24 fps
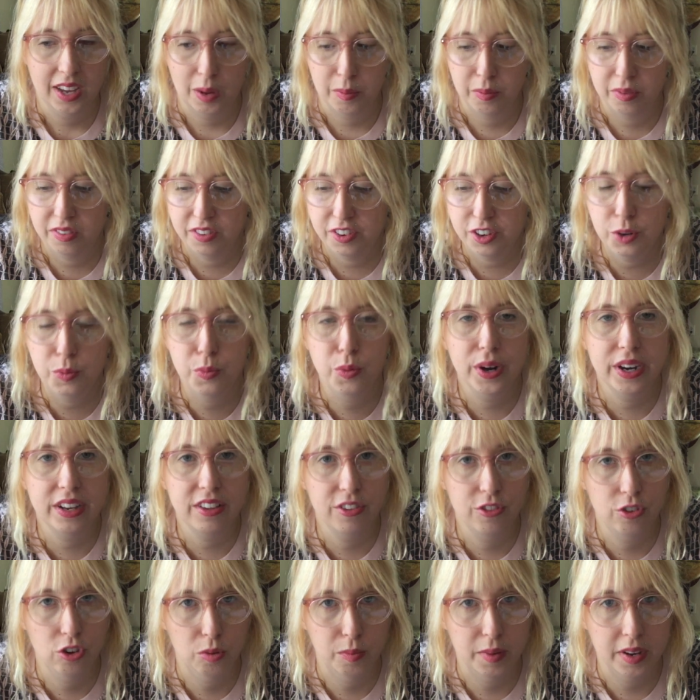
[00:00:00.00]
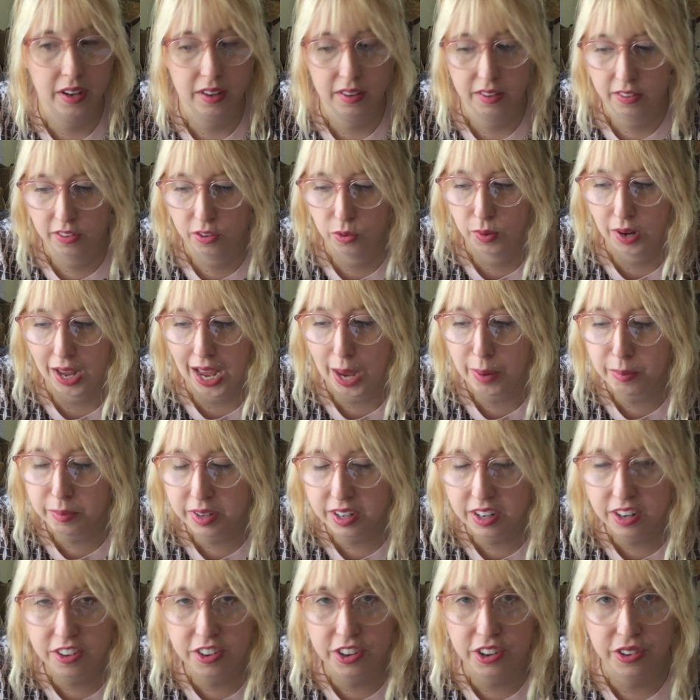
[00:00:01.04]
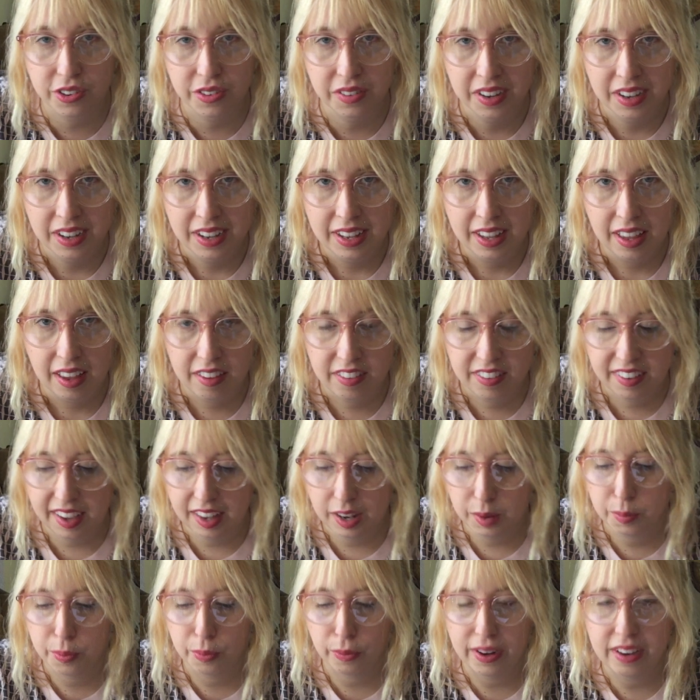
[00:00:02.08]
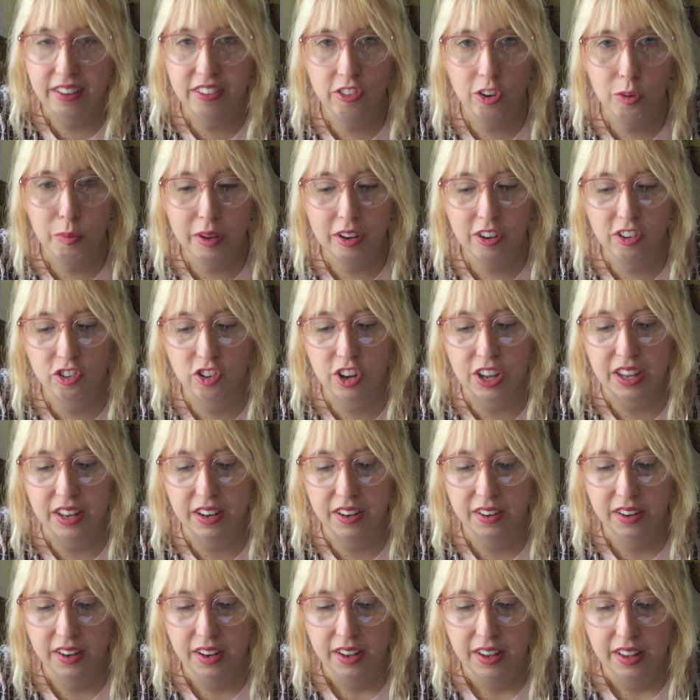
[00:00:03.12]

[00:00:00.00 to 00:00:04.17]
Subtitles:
I'm still brainstorming, so what I'm gonna do is get a brainstorming sheet